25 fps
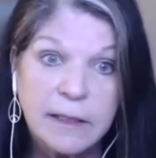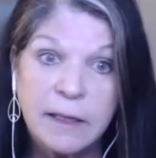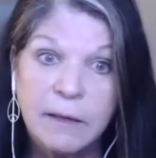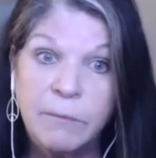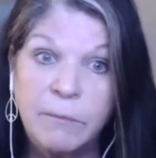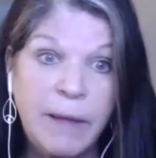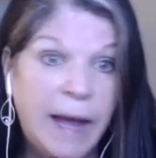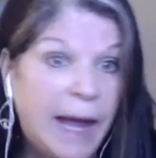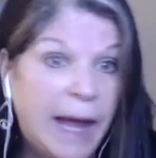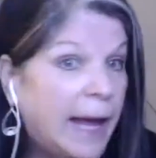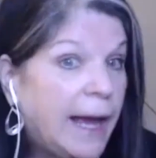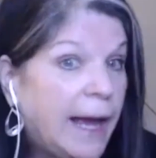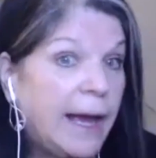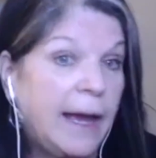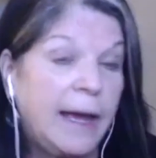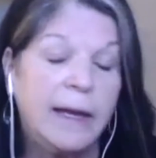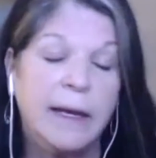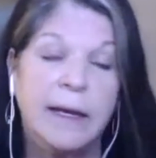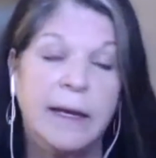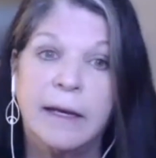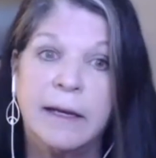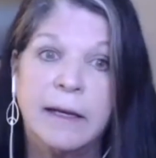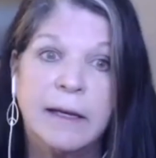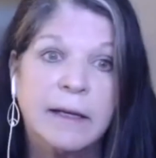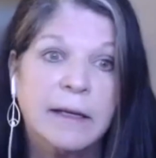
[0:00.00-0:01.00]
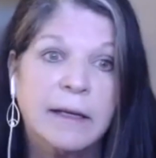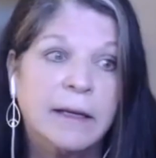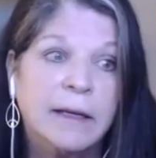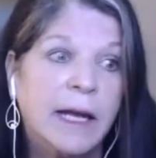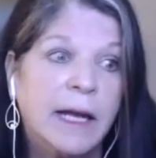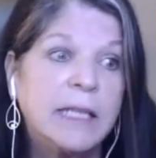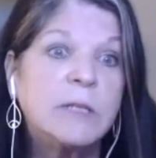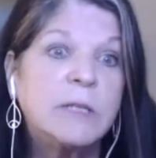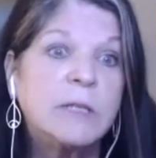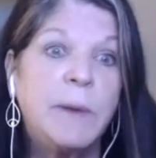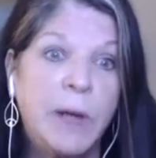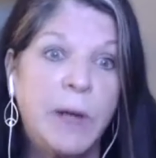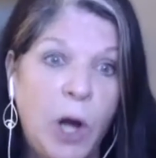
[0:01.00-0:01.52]
Man,
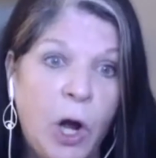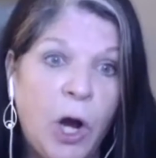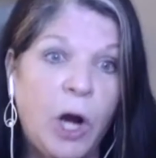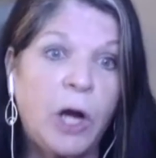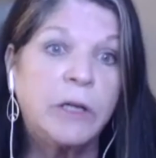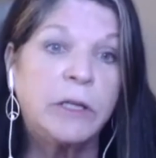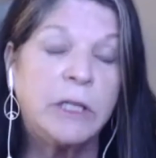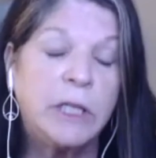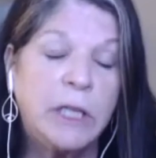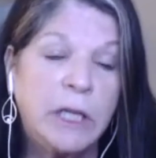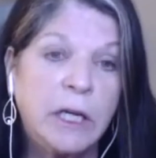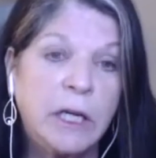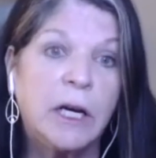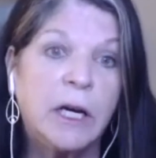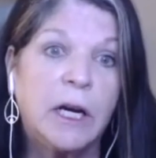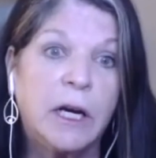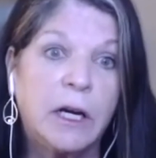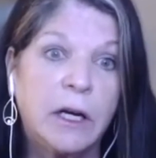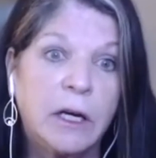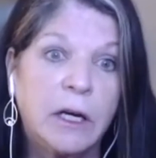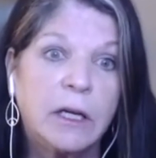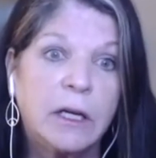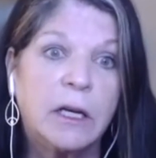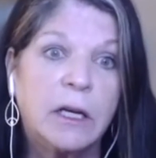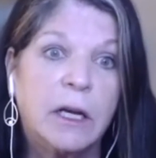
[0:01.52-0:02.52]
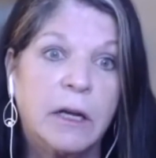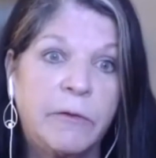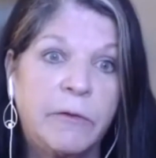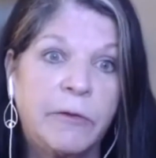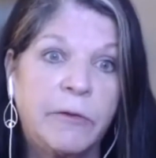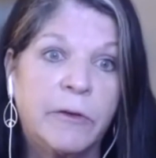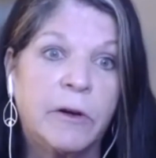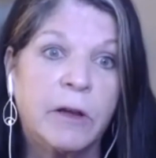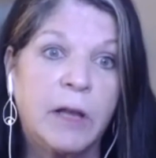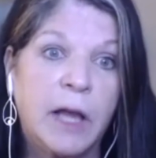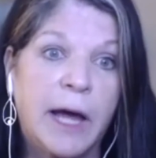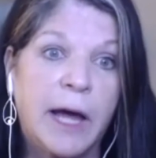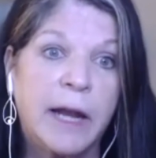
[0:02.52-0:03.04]
it's been a hard year
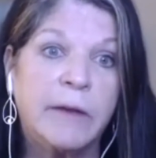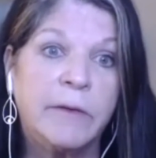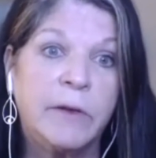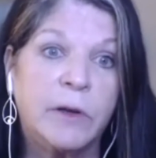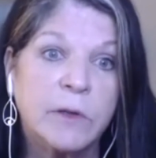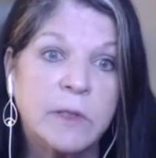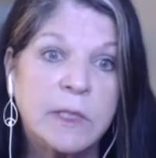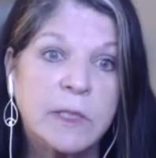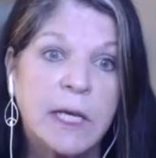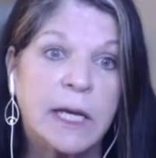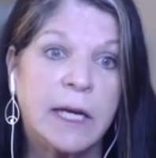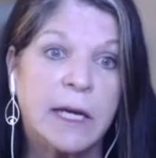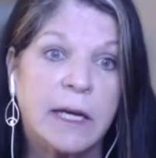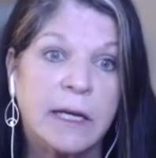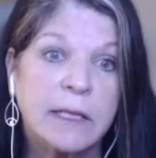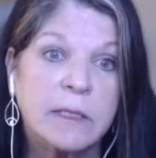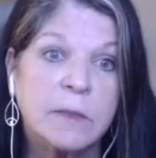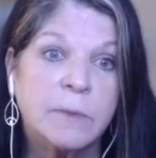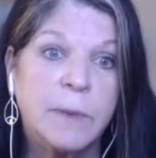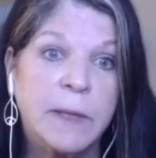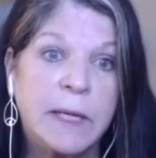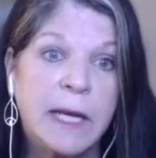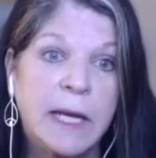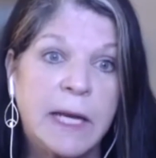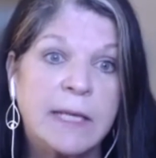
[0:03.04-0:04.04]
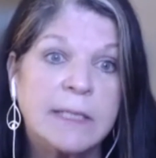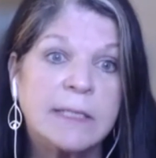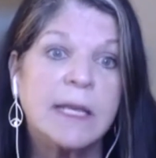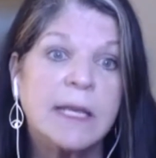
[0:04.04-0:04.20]
for a lot of those kids, because